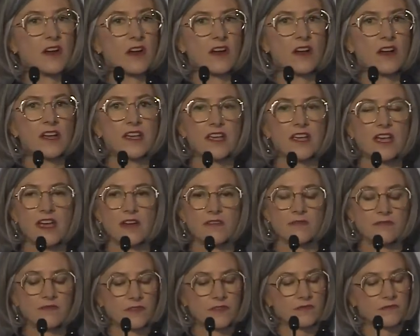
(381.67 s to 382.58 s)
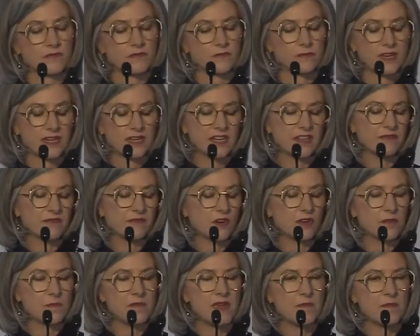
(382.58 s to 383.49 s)
I have really
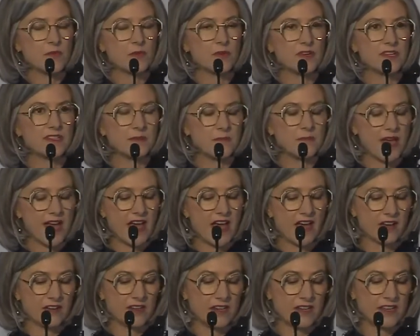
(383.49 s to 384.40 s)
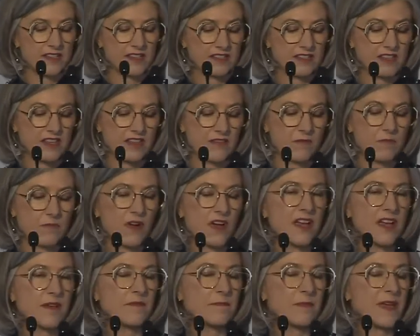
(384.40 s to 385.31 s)
fond memories about is that my